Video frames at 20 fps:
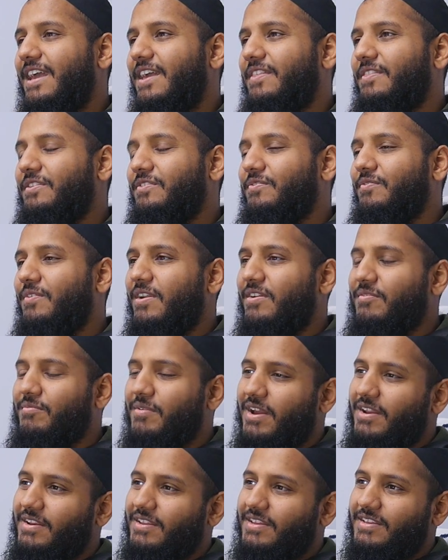And this friend of
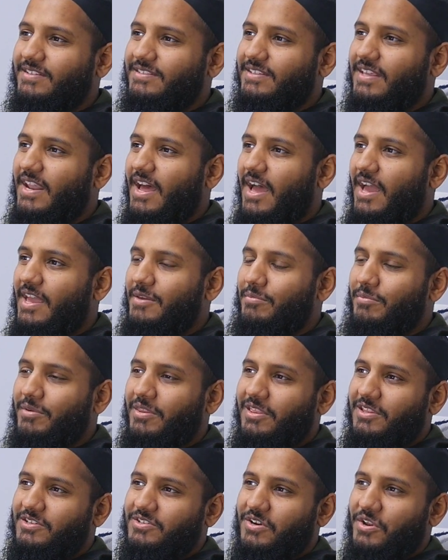mine, he said, I
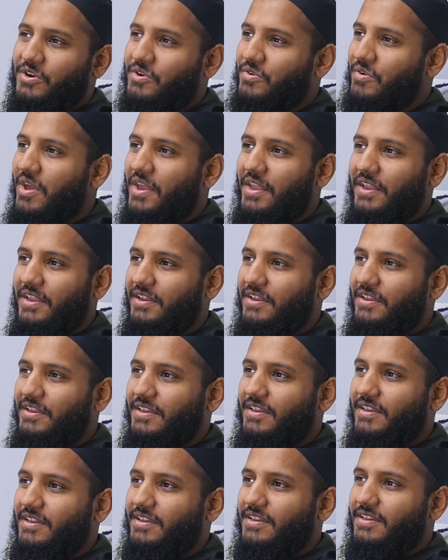immediately started crying
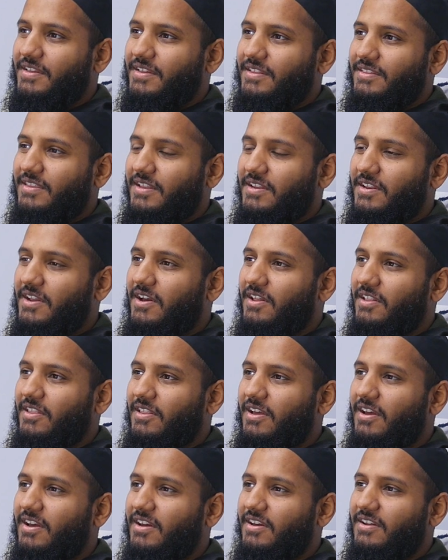that, Ya
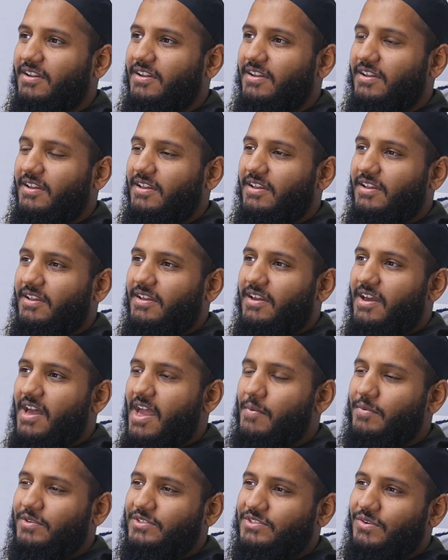Allah,
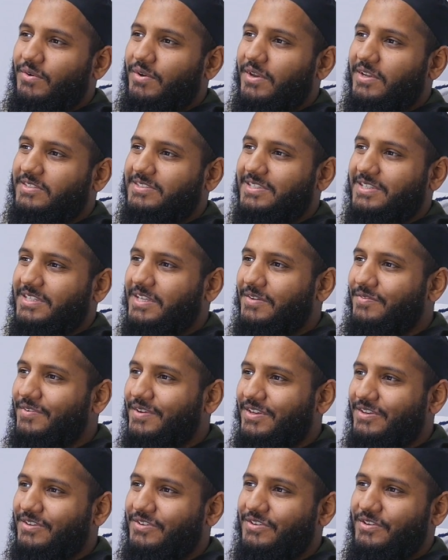I was so
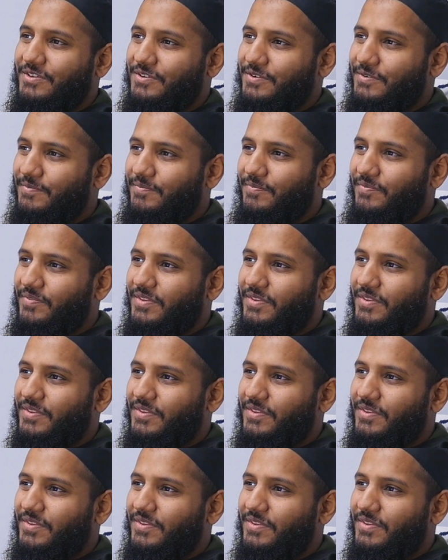insignificant to you.